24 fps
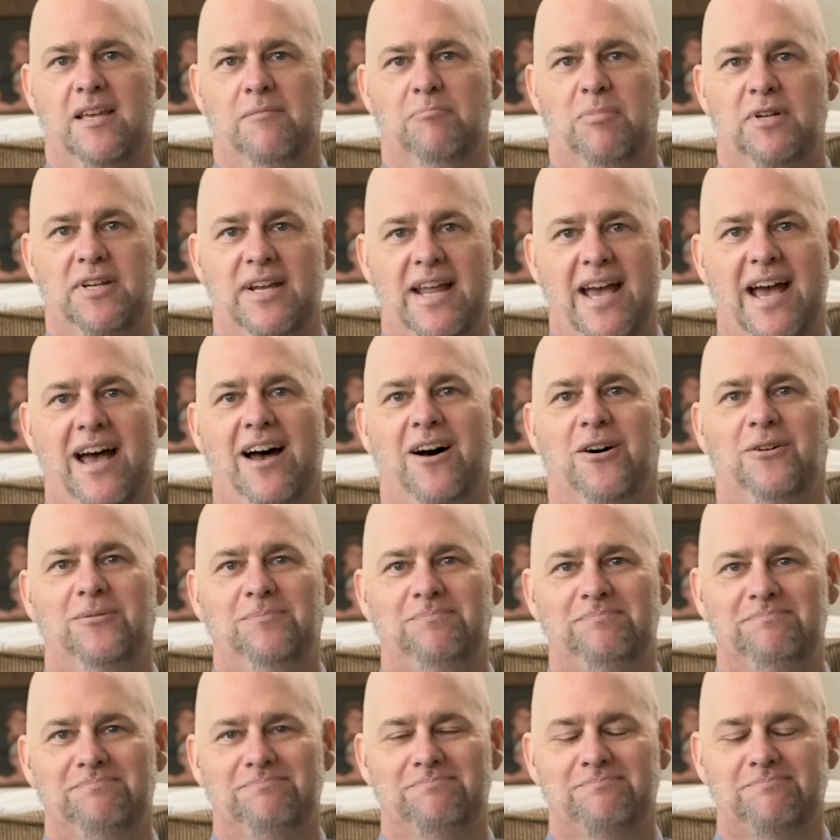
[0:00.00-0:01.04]
But now,
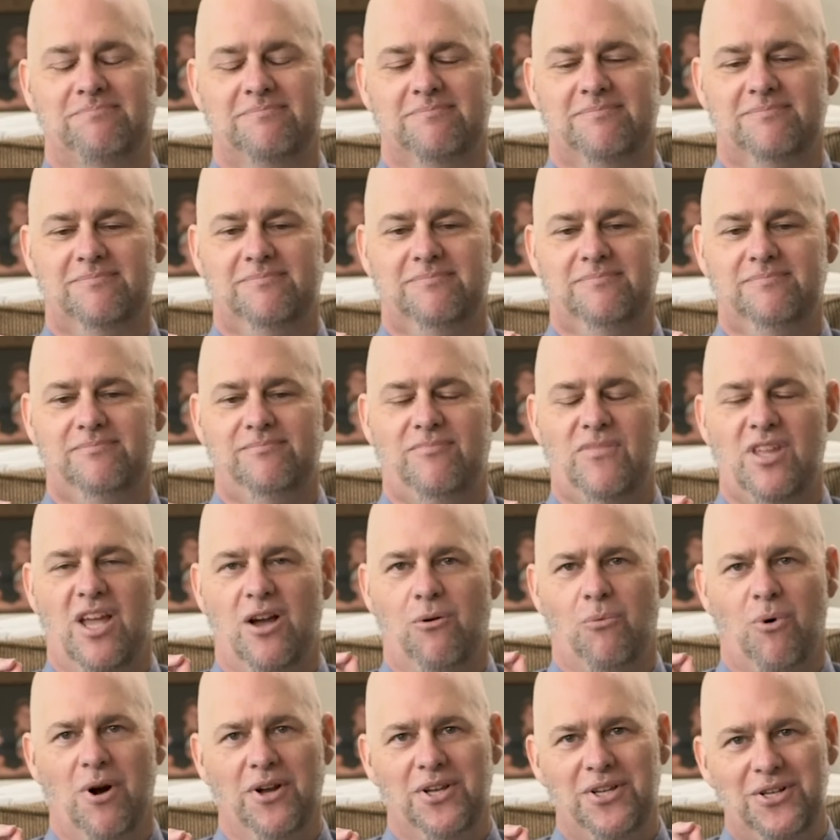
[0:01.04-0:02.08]
I
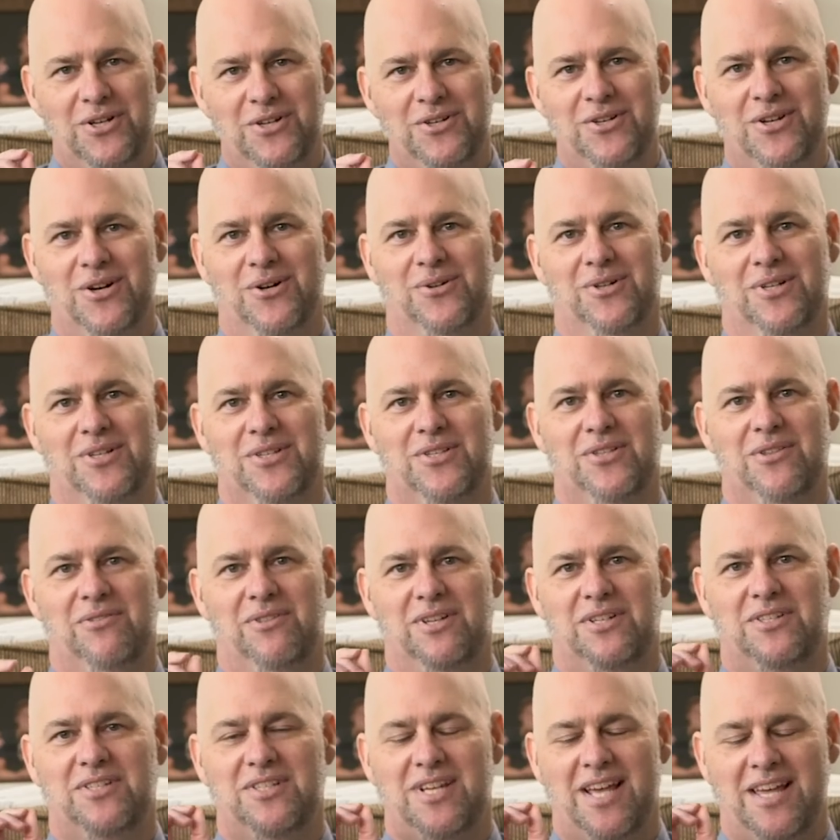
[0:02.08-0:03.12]
want you to notice the
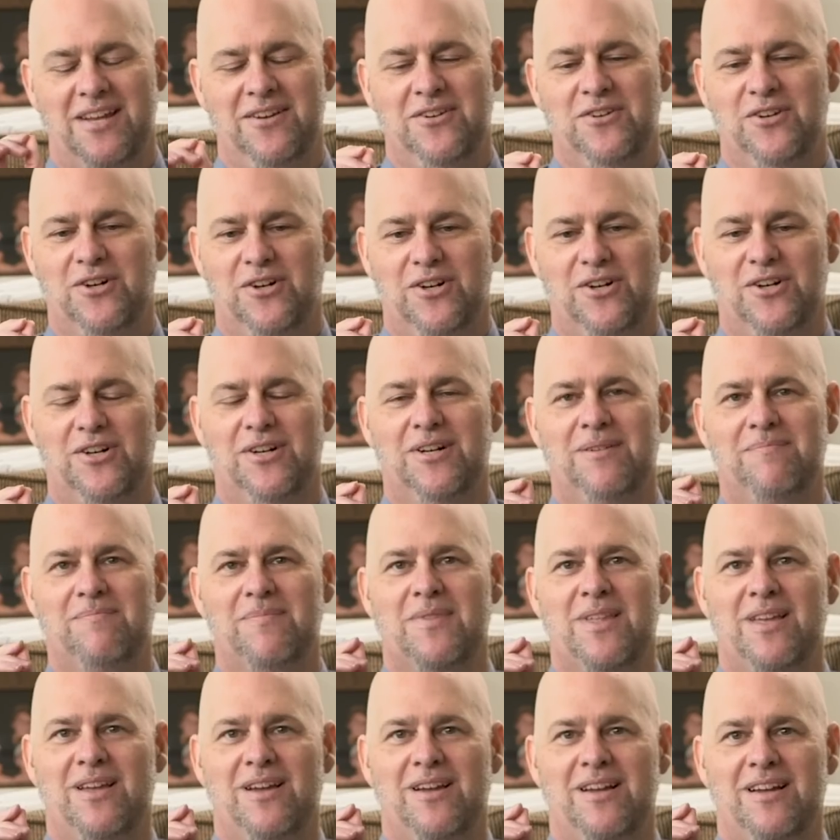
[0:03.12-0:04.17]
tender
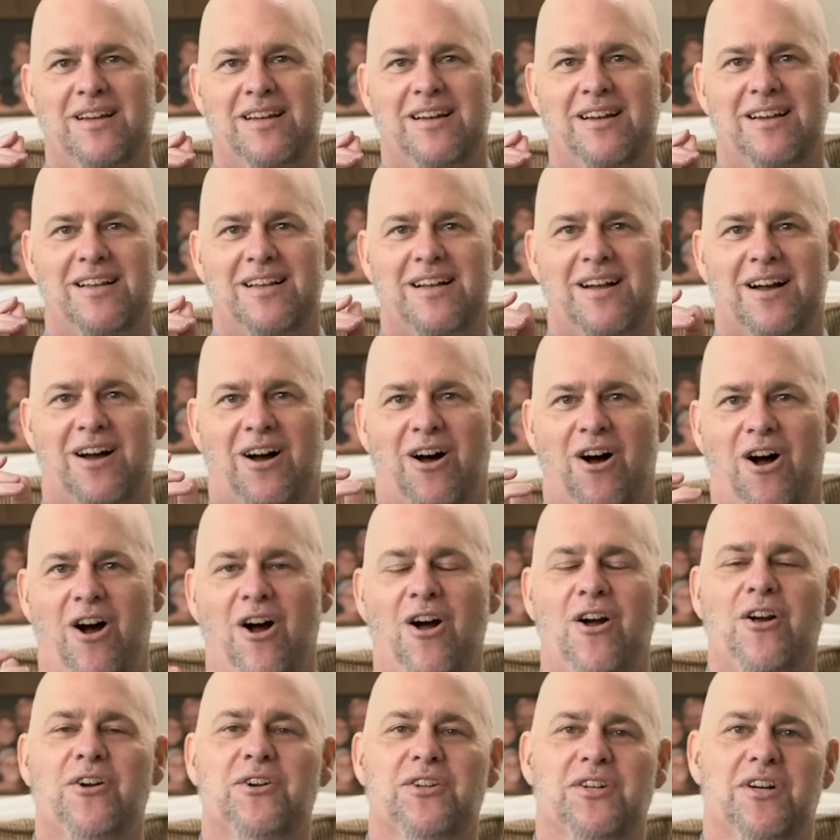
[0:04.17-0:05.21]

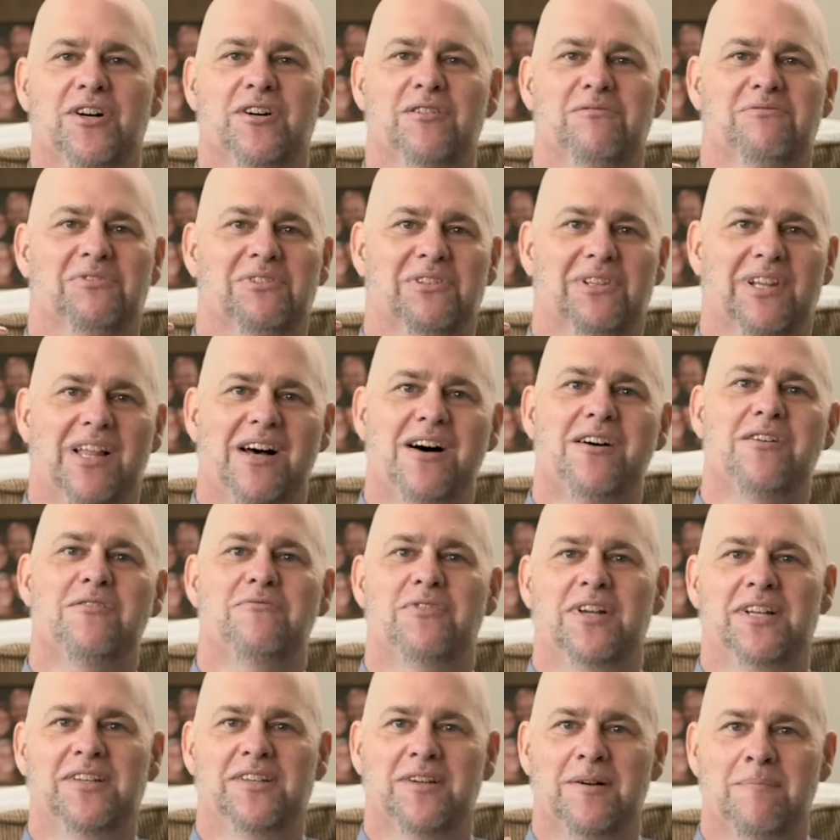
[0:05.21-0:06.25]
heart of love
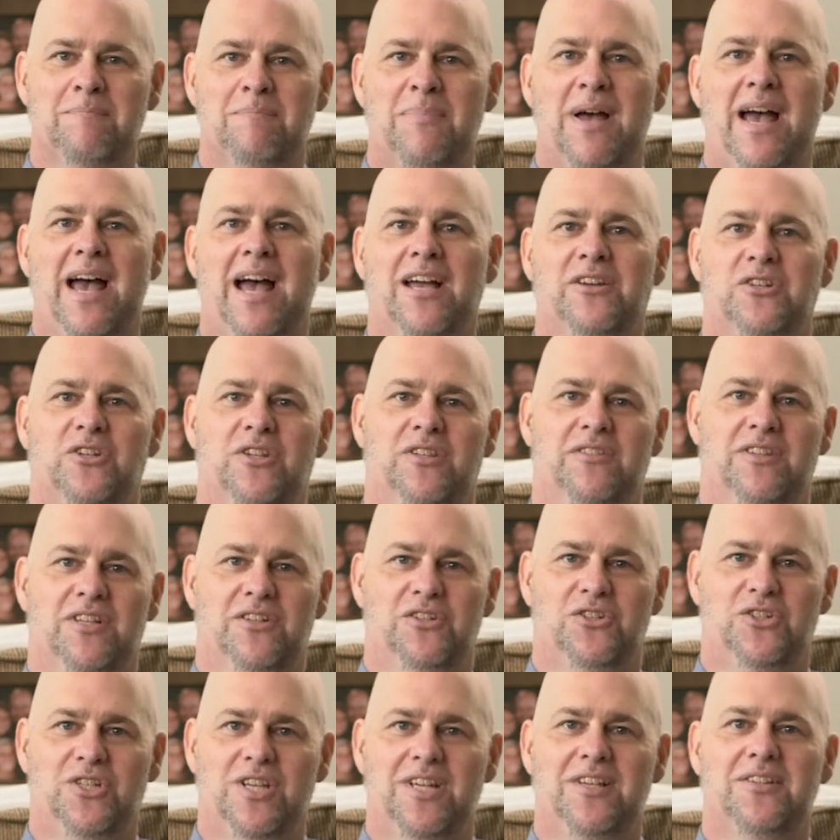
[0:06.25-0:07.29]
and compassion that
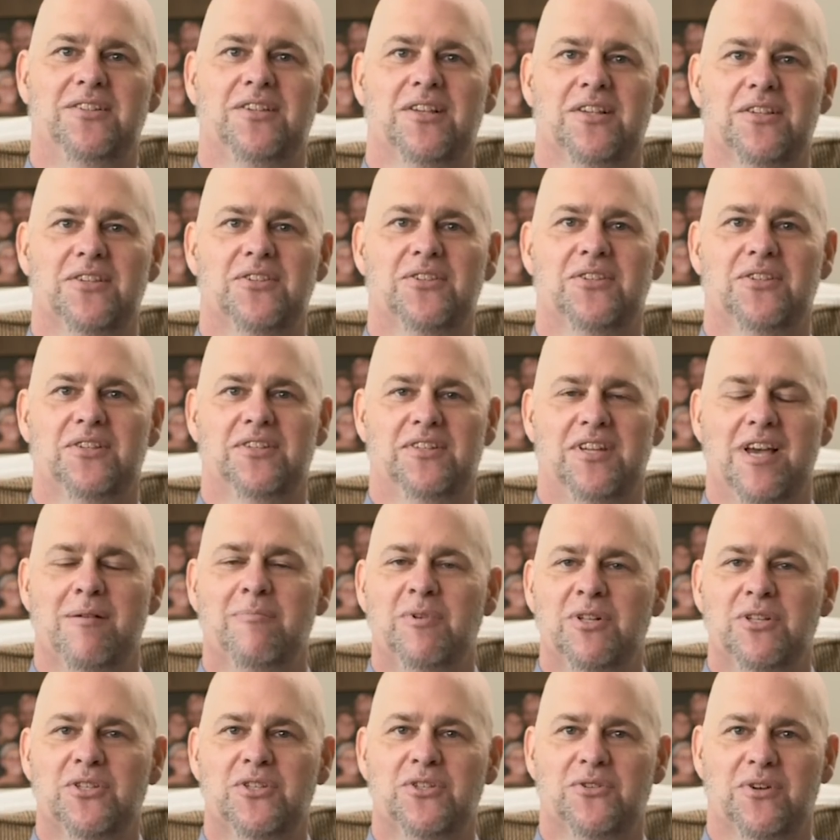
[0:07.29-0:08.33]
Jesus
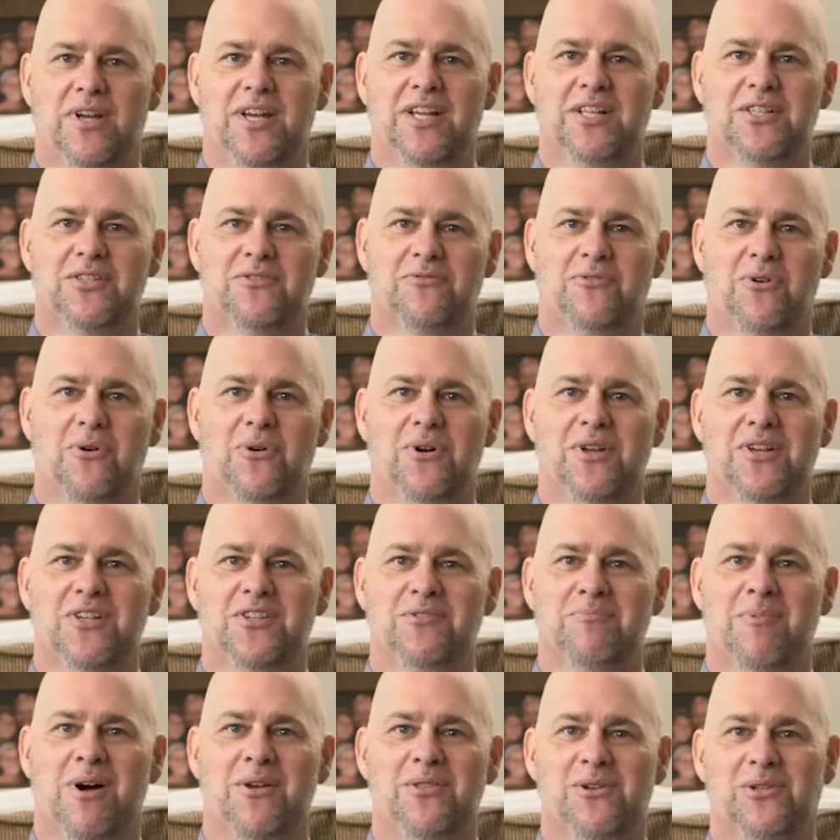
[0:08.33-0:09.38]
demonstrates for his
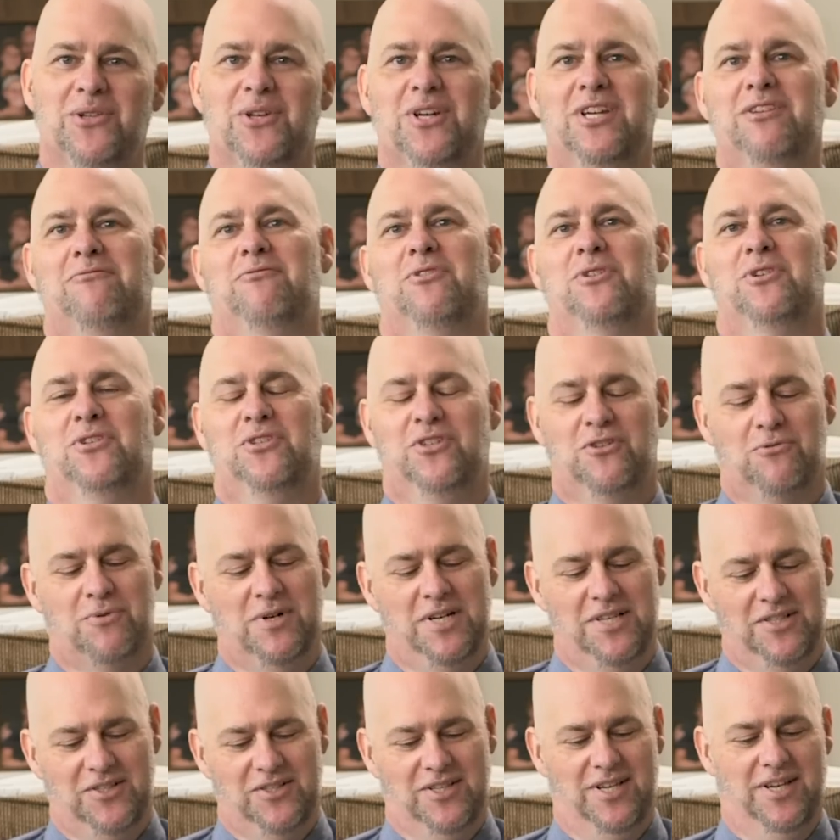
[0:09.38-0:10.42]
mother. Look at verse
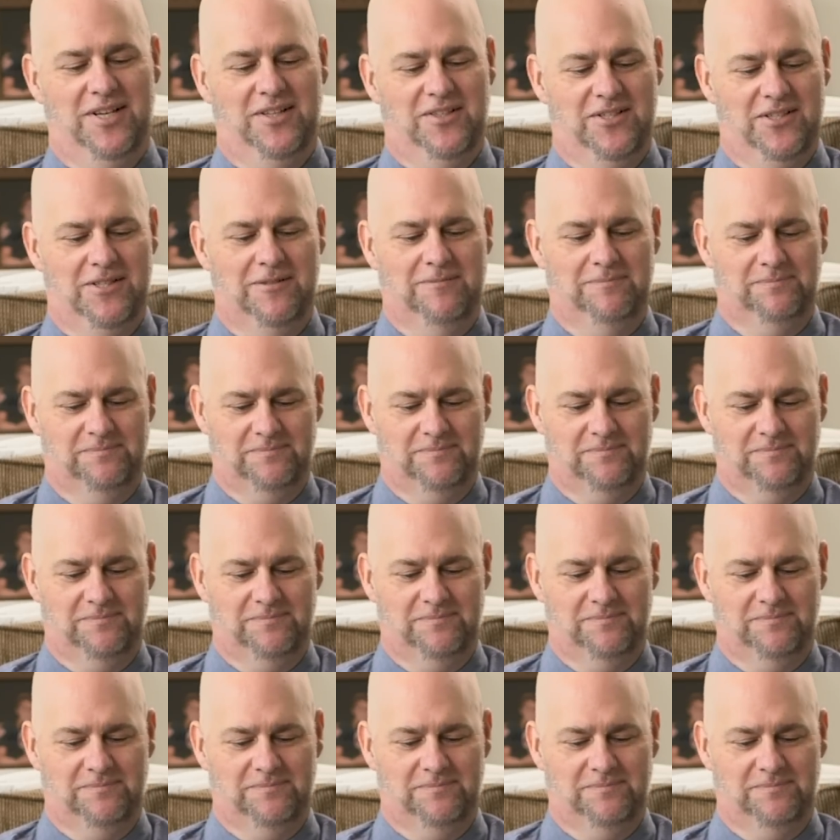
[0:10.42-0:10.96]
26.